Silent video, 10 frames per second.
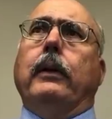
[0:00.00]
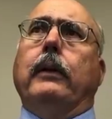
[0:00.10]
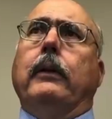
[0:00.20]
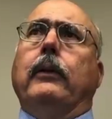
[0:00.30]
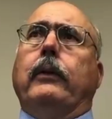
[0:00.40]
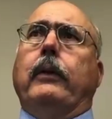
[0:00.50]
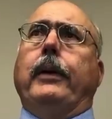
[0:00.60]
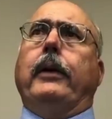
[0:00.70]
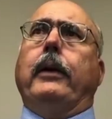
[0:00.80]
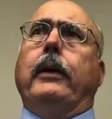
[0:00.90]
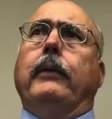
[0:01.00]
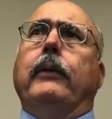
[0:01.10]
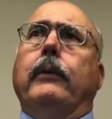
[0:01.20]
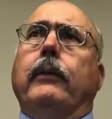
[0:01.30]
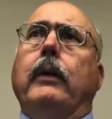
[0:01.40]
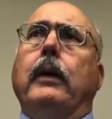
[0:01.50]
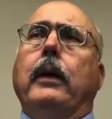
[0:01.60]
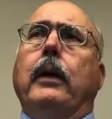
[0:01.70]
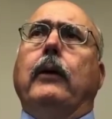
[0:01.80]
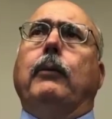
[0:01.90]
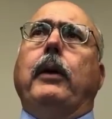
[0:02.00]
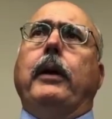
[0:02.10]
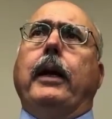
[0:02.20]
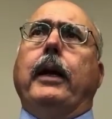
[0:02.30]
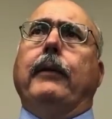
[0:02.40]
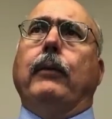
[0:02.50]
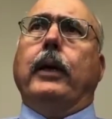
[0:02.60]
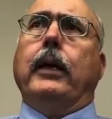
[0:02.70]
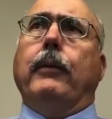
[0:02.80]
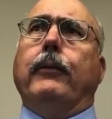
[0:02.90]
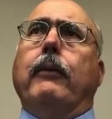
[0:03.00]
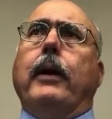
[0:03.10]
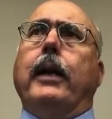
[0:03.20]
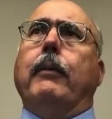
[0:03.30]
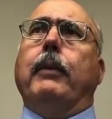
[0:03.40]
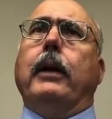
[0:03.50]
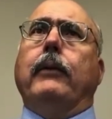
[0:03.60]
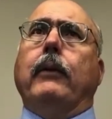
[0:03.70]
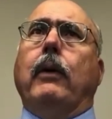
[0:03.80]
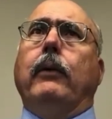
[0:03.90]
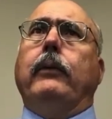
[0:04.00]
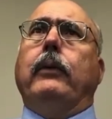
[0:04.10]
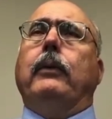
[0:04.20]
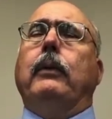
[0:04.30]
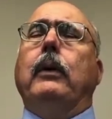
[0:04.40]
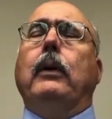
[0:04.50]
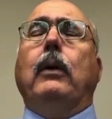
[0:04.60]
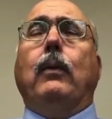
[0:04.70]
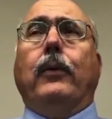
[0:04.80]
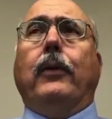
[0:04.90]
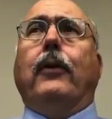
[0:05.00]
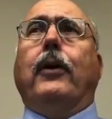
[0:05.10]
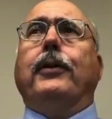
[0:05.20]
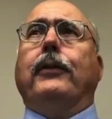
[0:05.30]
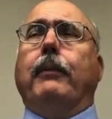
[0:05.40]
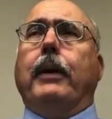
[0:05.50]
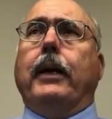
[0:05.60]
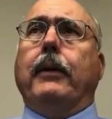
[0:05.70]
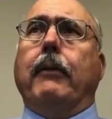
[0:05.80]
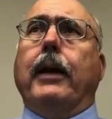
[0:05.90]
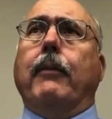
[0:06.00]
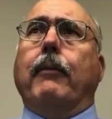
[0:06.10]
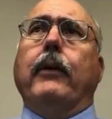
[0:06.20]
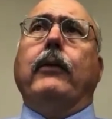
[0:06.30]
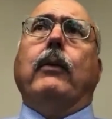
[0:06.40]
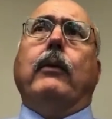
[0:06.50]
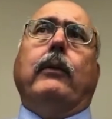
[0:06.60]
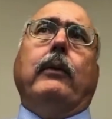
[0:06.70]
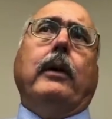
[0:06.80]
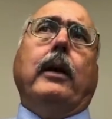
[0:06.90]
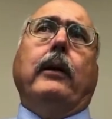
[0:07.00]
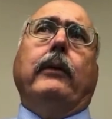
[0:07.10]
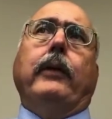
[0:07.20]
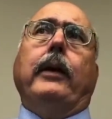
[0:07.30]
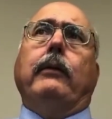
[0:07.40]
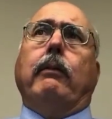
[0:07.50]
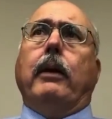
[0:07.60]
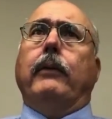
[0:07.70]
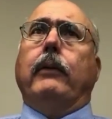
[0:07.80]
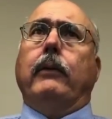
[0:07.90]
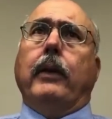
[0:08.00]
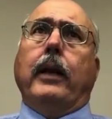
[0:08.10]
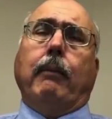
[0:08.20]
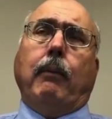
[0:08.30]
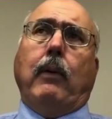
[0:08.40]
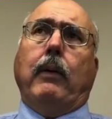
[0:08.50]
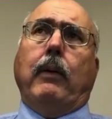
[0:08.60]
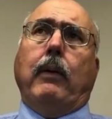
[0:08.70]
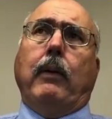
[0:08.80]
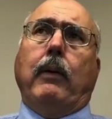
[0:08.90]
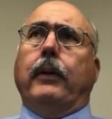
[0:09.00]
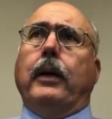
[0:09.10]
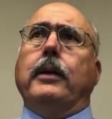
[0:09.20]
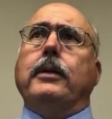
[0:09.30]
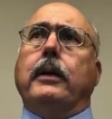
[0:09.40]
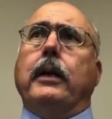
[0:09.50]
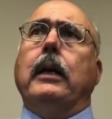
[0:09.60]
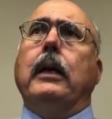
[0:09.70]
uh, those communities is, is pretty negative when it comes to uranium, but it's also where the largest amount of uranium resource in the United States rests is in that part, part of the country.